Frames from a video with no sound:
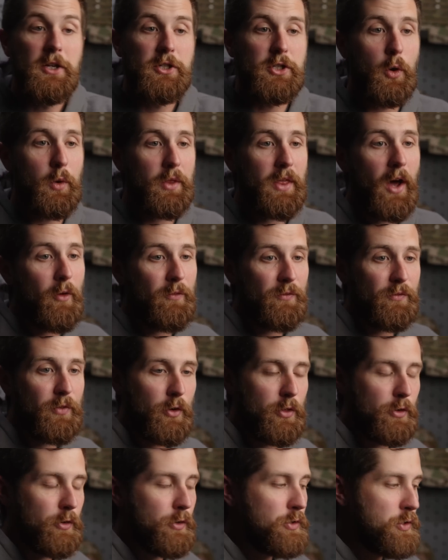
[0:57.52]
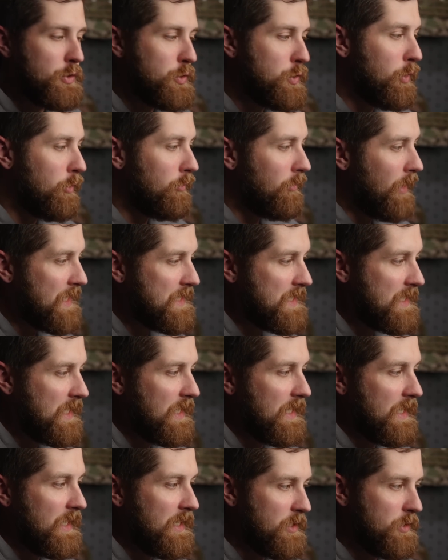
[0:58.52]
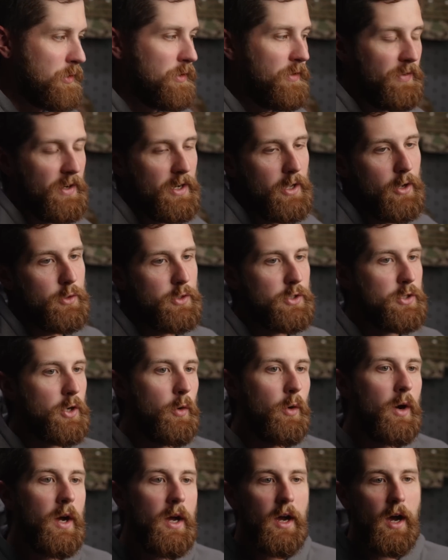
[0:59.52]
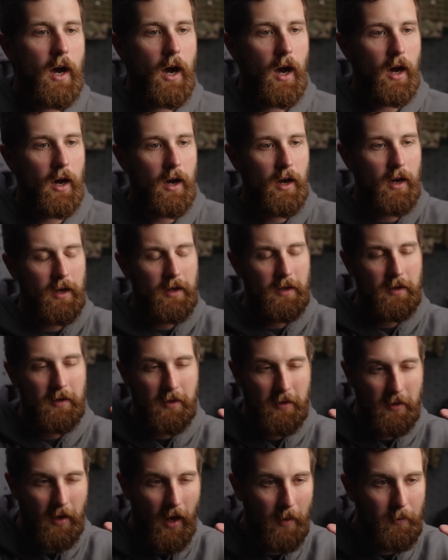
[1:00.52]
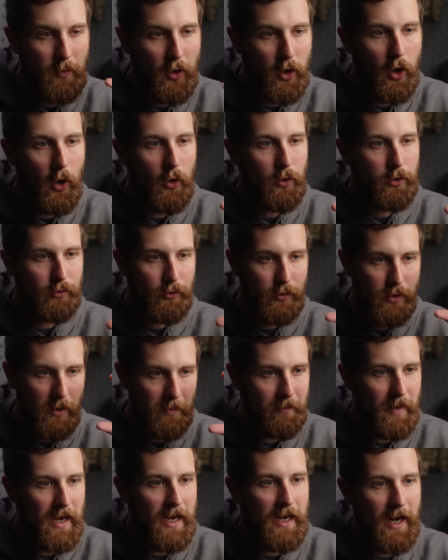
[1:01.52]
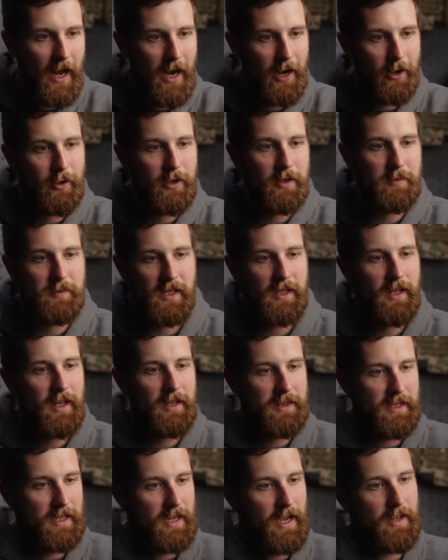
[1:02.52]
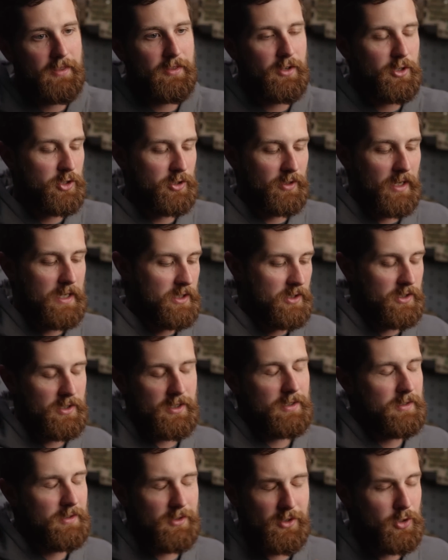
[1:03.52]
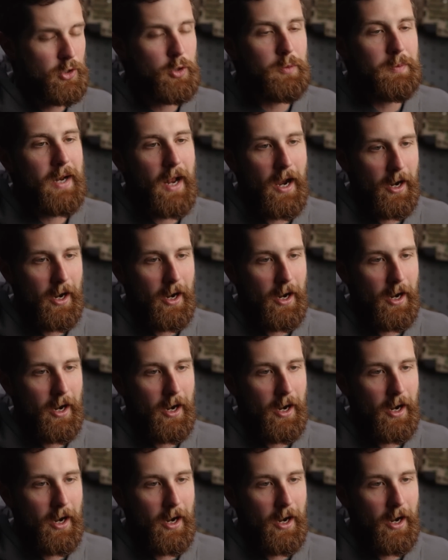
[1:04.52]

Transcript: So without further ado, let's get into the video. So, uh, I'm going to go through the main acronyms, and then at the end, there's like stupid